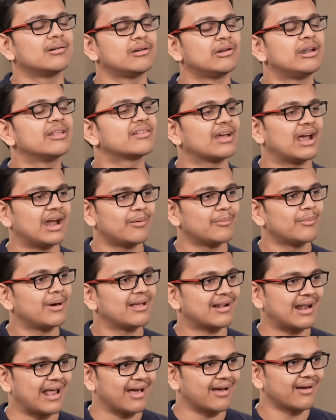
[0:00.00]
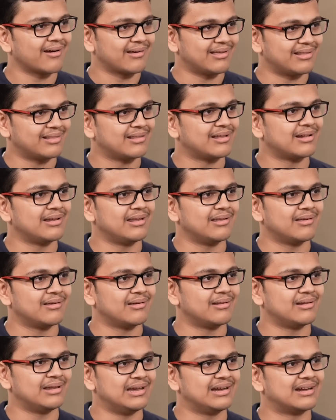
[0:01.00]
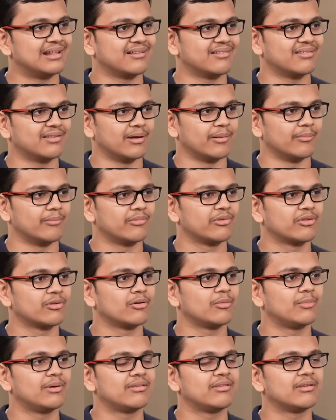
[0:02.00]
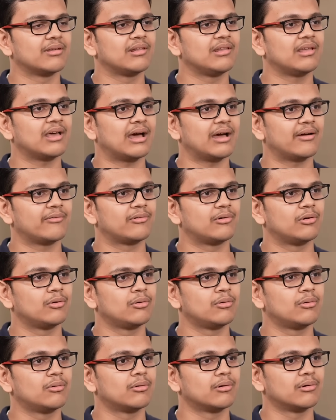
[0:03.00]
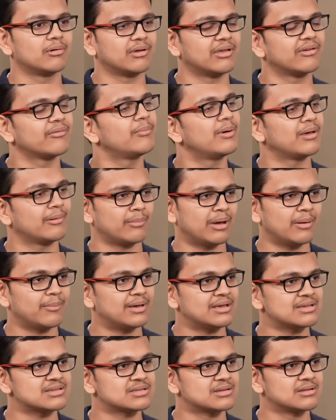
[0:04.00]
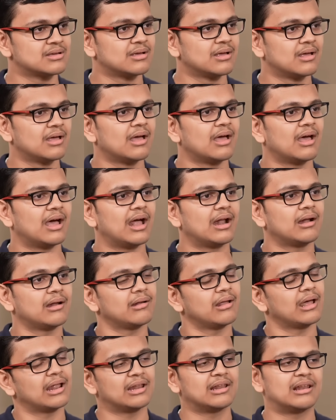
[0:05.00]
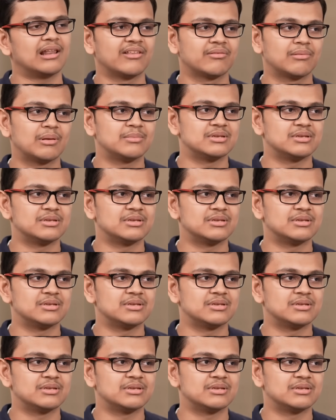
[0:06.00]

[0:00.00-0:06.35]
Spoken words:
decide my rank in the NEET exam. So basically, I have to give my best and analyze my